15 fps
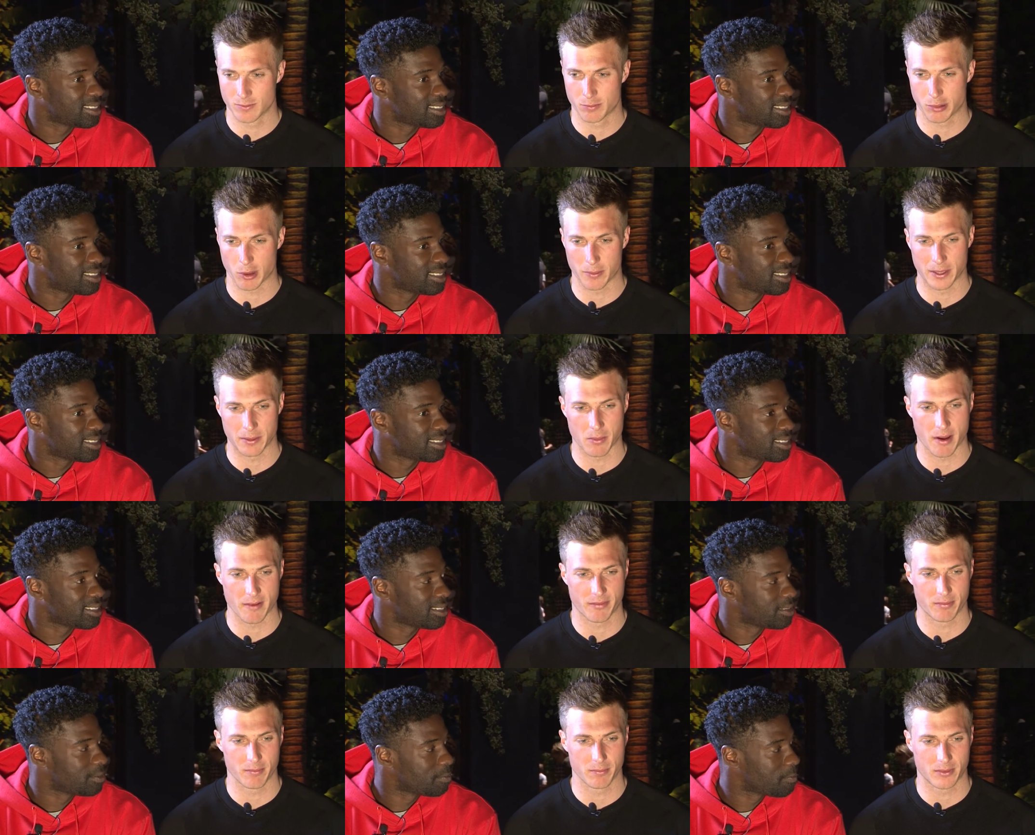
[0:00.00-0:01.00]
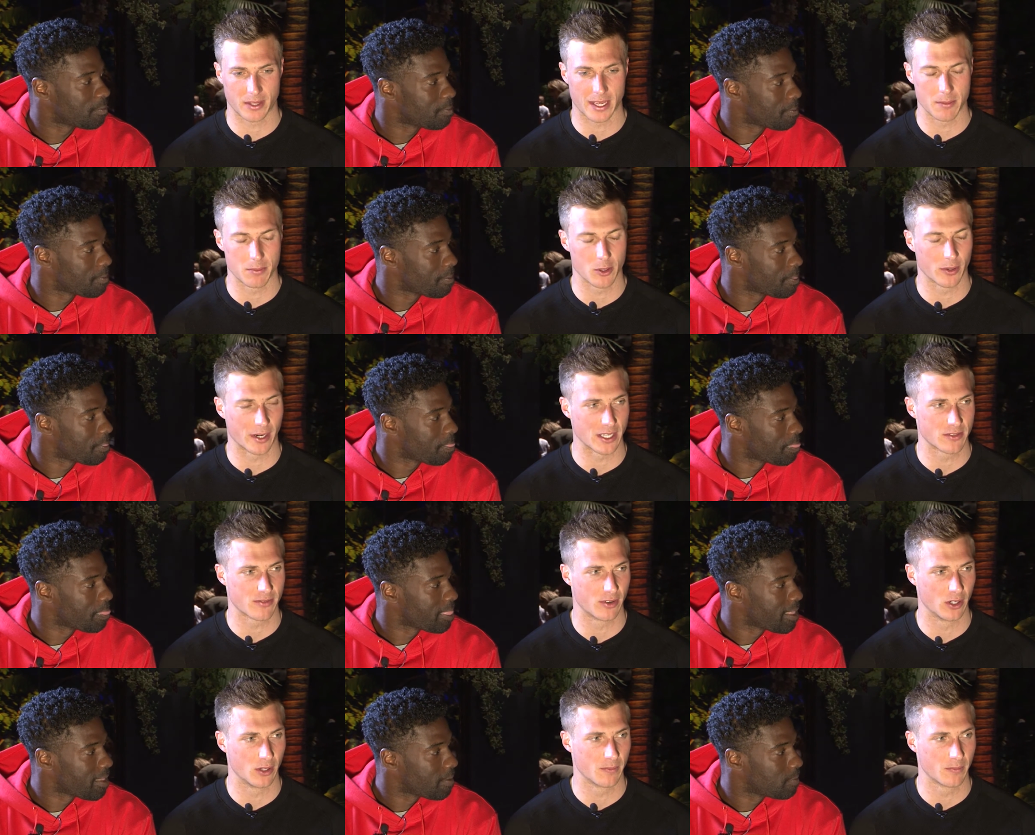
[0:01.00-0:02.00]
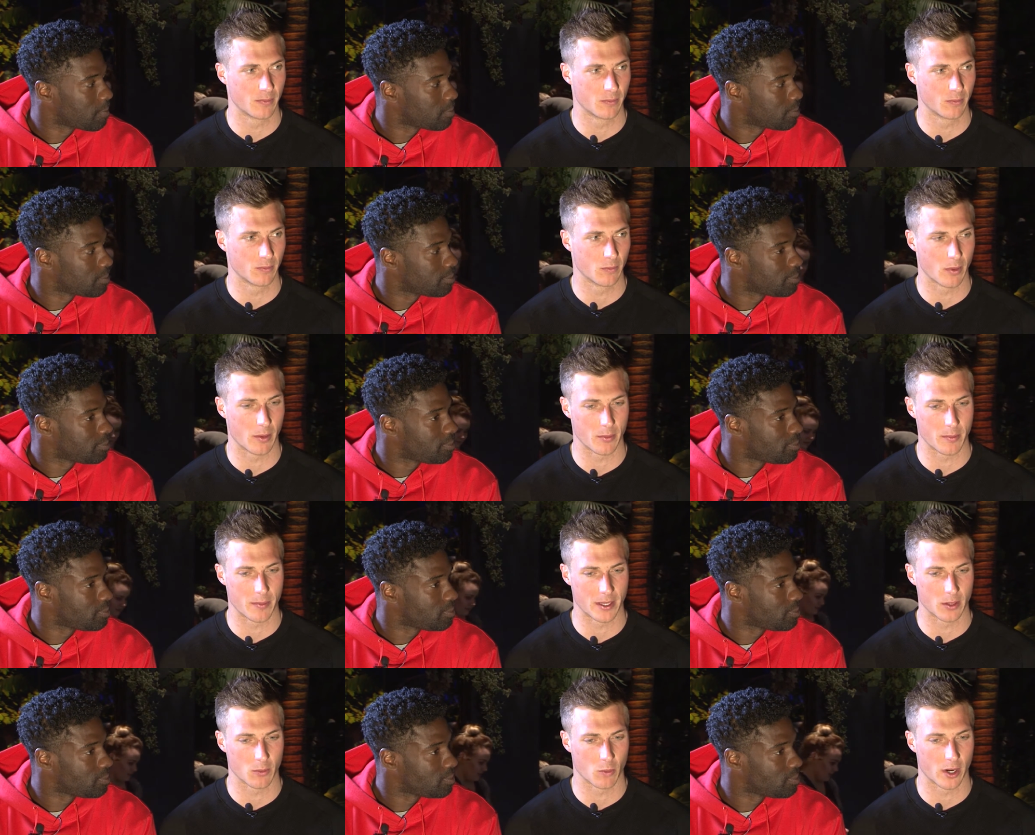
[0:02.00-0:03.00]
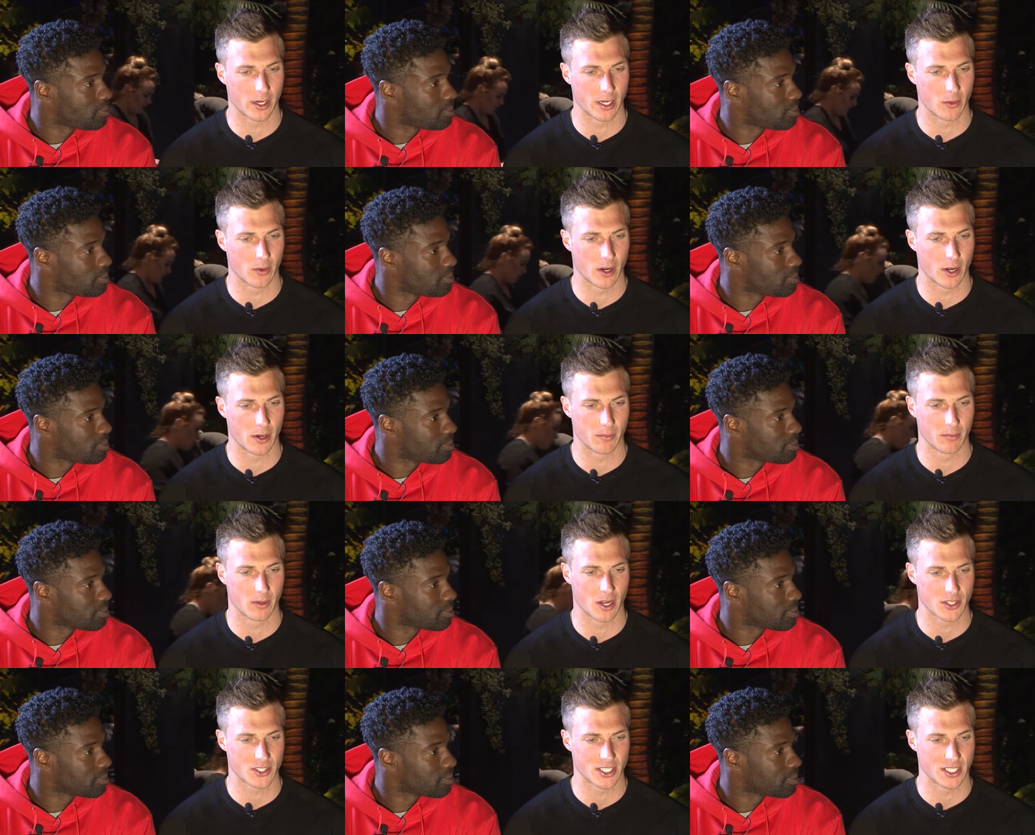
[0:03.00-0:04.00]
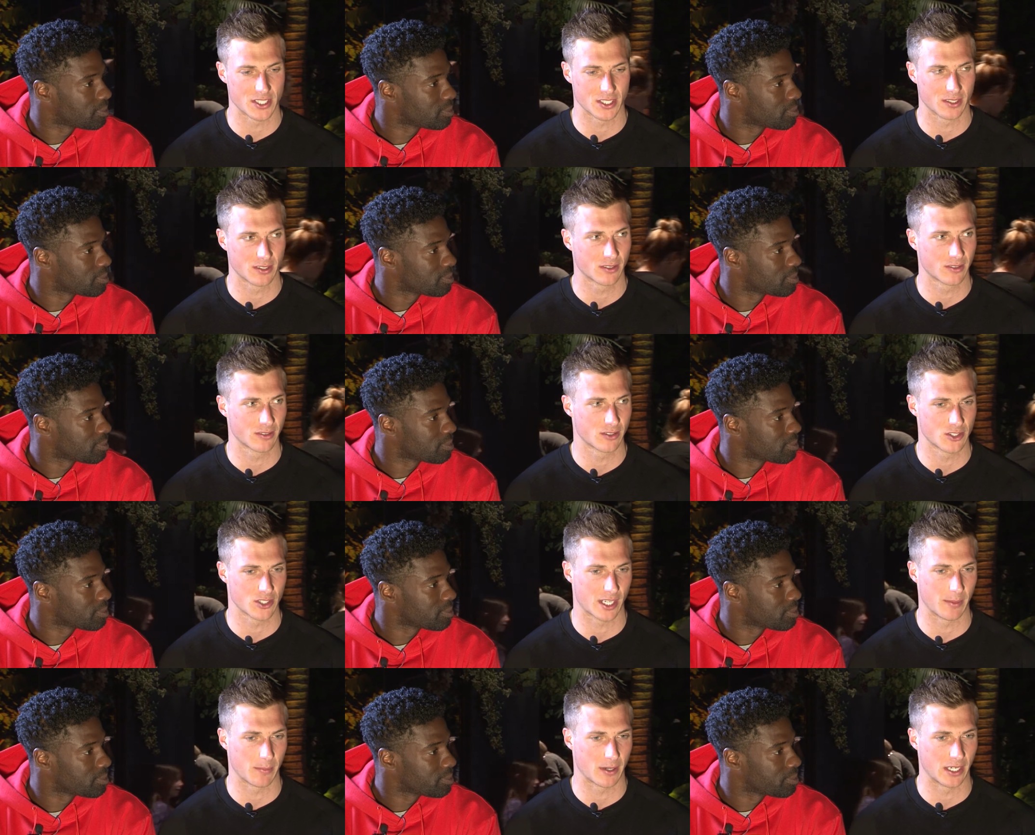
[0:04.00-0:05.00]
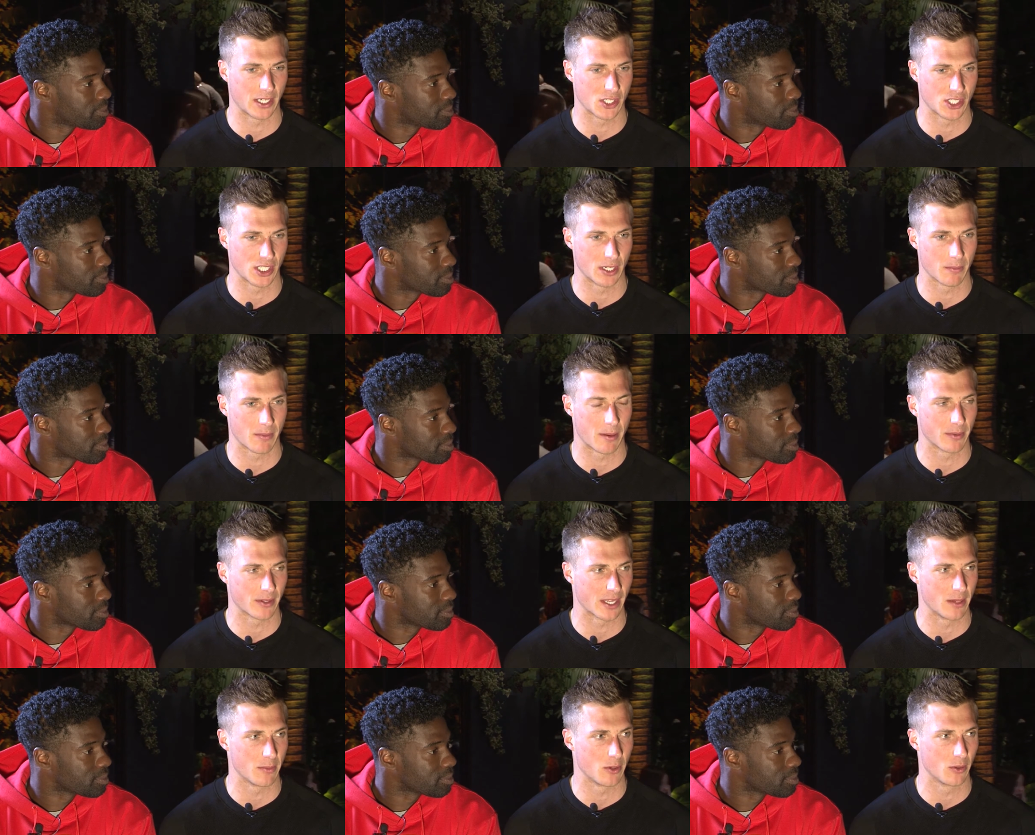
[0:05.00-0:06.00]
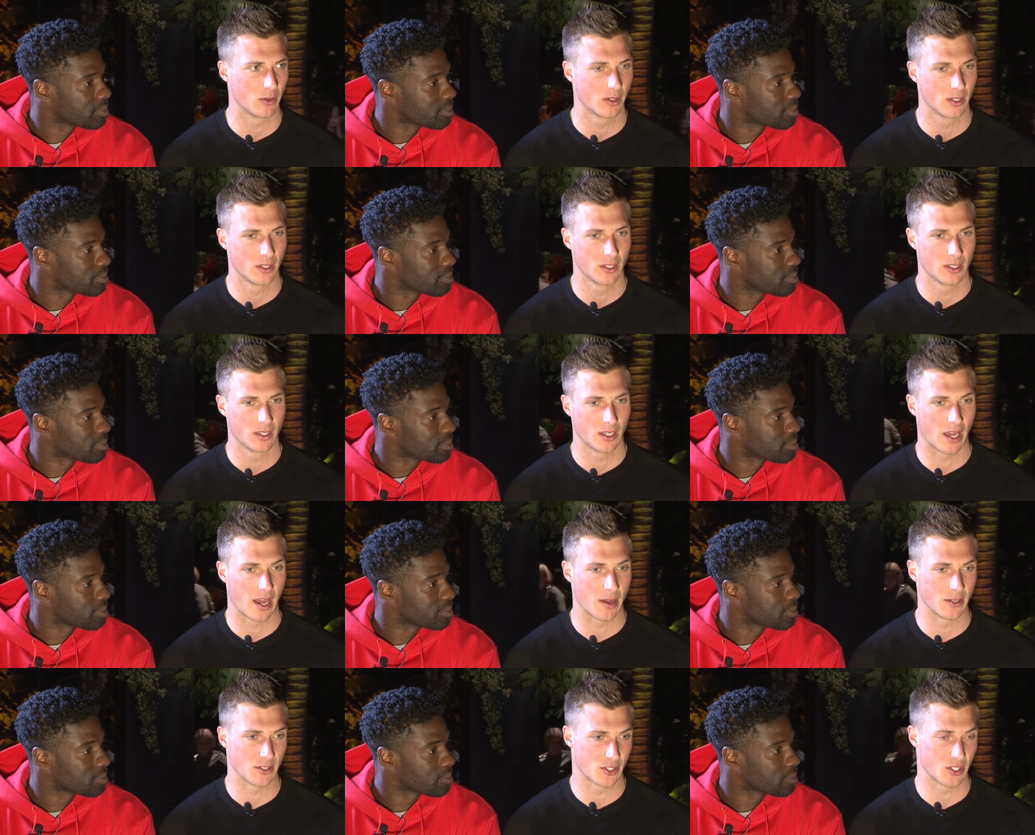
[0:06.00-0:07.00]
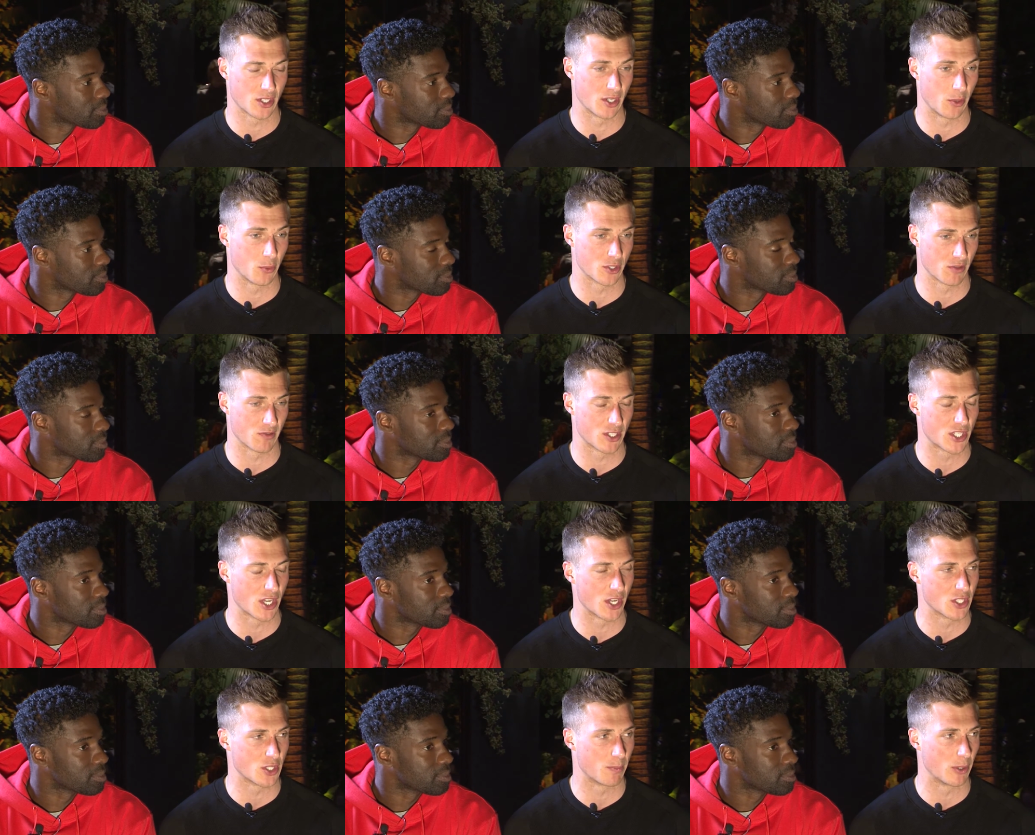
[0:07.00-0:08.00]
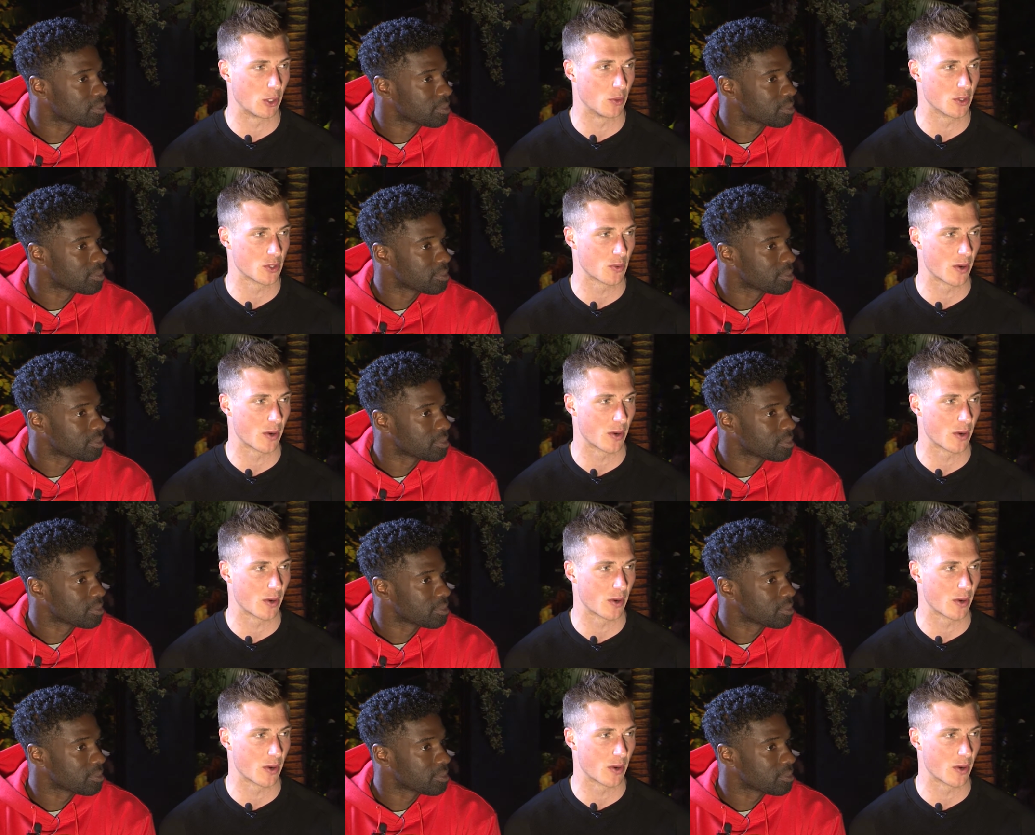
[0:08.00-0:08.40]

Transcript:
Speaker 1: Probably my debut against Fulham when we beat them 1-0 at home last season to keep a clean sheet and make my debut. And it was a return to blue as